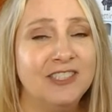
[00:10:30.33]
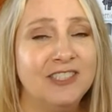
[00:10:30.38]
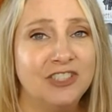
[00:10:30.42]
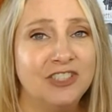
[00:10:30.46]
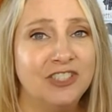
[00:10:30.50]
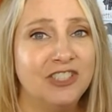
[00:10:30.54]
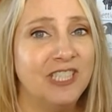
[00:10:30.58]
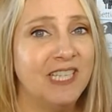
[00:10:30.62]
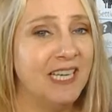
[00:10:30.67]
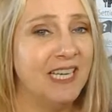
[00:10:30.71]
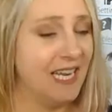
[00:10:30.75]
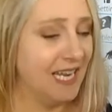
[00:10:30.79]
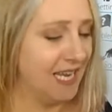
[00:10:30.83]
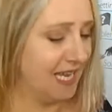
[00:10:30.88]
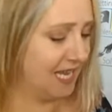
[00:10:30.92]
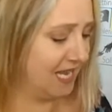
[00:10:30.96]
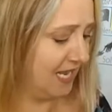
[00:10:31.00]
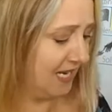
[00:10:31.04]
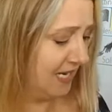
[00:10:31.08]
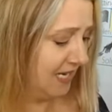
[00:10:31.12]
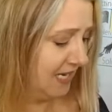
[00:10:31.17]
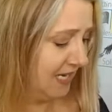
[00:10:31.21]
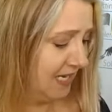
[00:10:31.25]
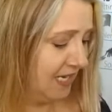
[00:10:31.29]
she
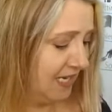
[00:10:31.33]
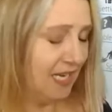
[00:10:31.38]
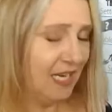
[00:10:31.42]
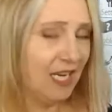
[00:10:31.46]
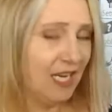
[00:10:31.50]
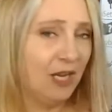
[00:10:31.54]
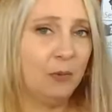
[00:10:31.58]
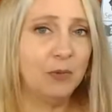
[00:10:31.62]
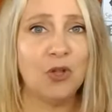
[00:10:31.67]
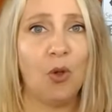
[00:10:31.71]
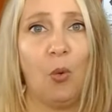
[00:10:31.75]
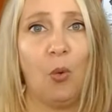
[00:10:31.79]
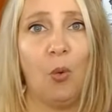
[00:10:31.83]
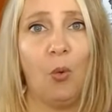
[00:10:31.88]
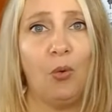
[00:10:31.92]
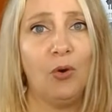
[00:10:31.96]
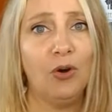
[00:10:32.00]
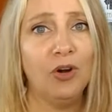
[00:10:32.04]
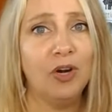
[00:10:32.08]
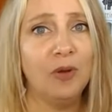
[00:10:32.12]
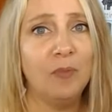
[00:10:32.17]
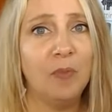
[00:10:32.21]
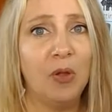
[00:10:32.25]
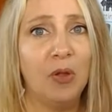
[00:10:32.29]
did. It was
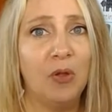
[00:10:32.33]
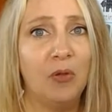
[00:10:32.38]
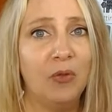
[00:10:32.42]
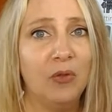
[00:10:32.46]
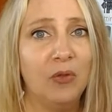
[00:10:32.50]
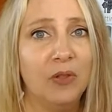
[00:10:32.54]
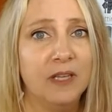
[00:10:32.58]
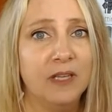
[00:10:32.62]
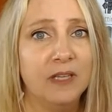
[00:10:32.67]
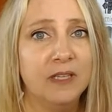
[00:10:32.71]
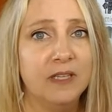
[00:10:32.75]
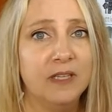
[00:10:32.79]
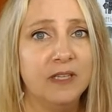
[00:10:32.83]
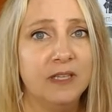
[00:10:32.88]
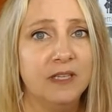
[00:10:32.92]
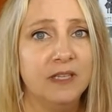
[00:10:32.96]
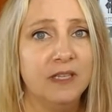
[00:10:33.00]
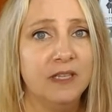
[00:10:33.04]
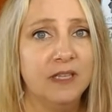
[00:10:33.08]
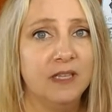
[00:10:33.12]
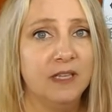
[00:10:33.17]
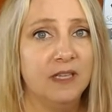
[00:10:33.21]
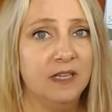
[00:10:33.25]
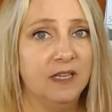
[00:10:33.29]
horrible.
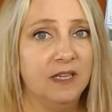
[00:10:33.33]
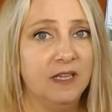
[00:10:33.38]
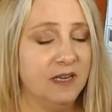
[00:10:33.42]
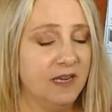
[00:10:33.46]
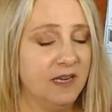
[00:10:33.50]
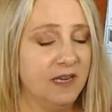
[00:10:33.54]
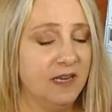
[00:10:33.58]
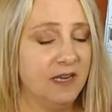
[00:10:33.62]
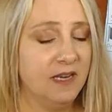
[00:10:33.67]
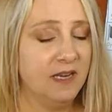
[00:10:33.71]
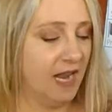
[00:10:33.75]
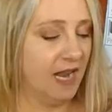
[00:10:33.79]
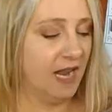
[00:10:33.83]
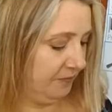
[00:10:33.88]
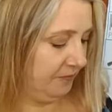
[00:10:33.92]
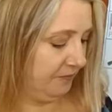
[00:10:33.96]
Now,